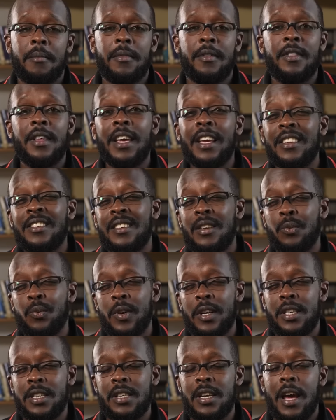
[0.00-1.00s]
things in
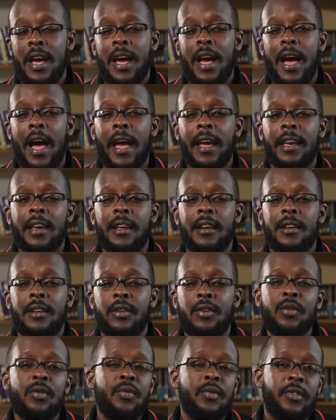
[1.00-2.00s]
which I can
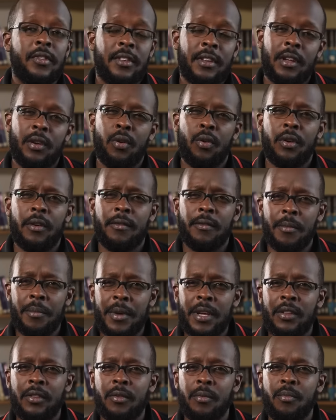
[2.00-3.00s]
use in order for
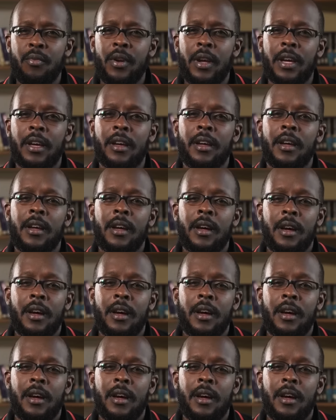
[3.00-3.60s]
me to bring